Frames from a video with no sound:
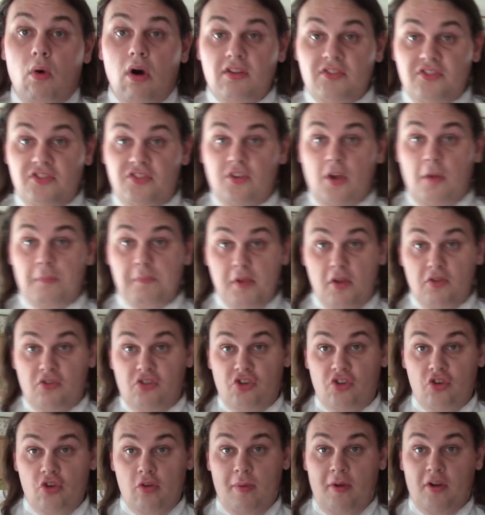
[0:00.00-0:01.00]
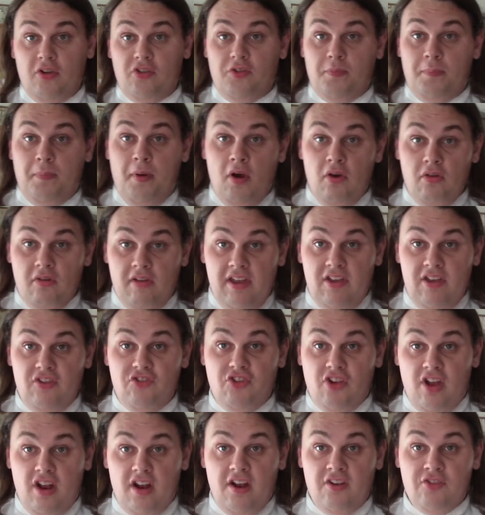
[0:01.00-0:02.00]
What's up YouTubers?
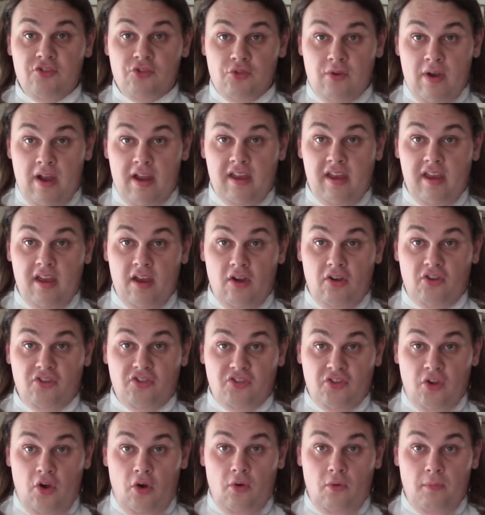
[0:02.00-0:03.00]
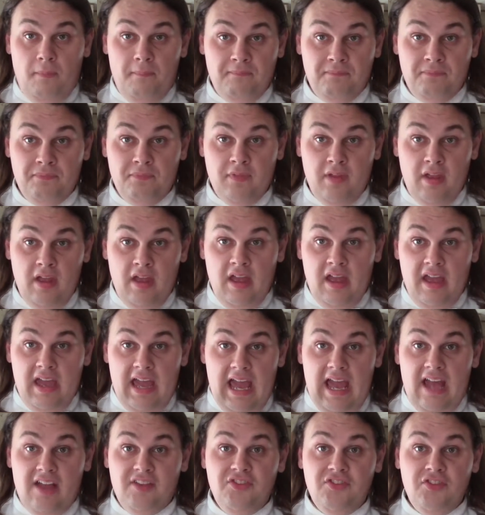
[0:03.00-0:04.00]
PokeJediTrek here. So,
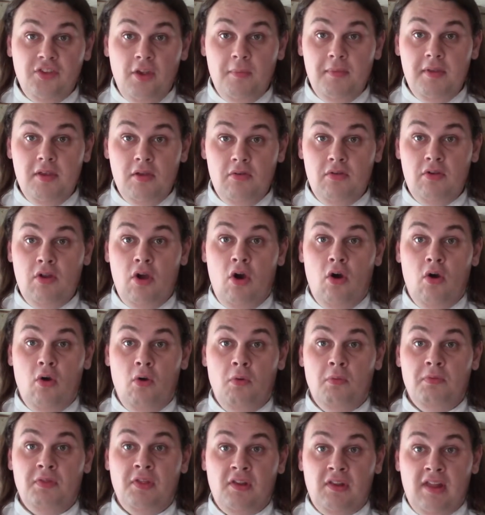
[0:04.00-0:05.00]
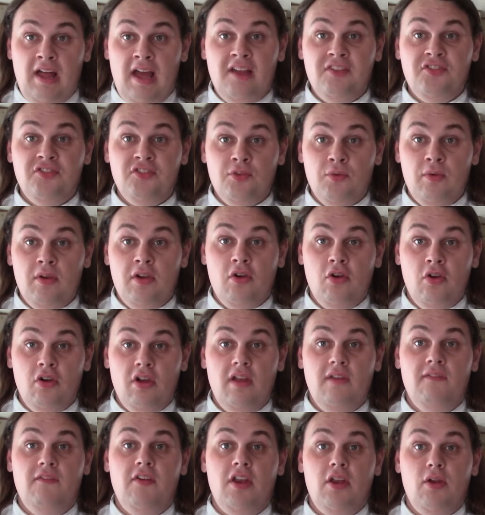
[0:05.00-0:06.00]
as some of you know, the last three
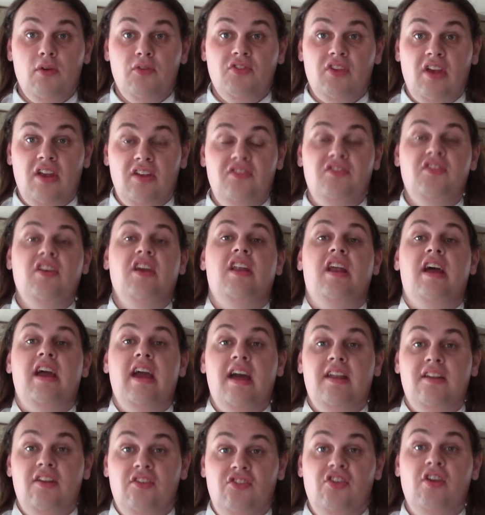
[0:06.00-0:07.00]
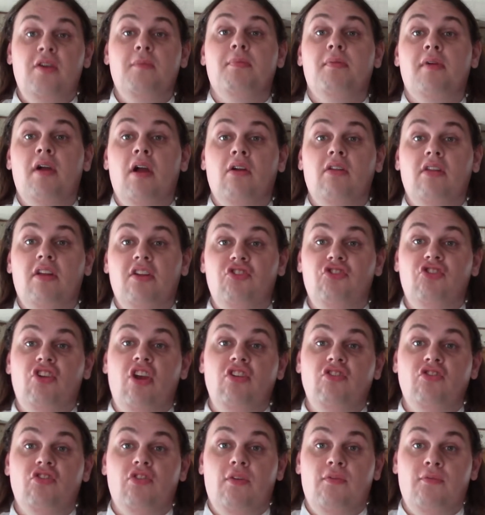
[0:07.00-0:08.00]
cooking videos I did, I had to temporarily
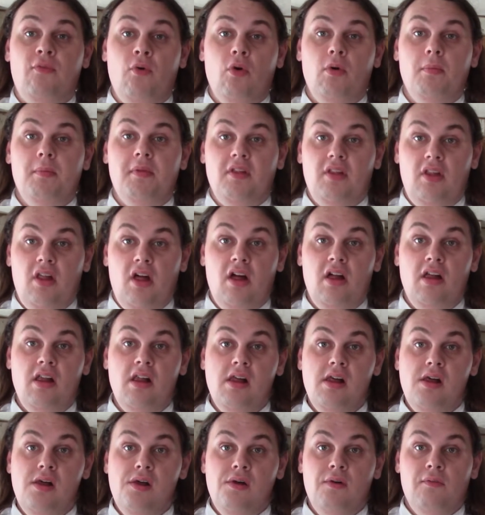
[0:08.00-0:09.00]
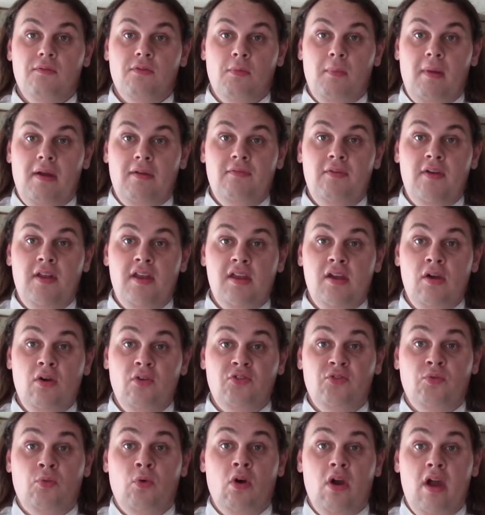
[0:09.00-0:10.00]
change the formula for my
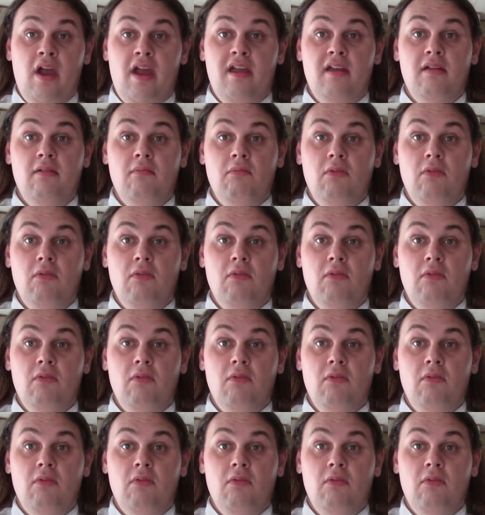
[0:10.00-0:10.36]
videos where I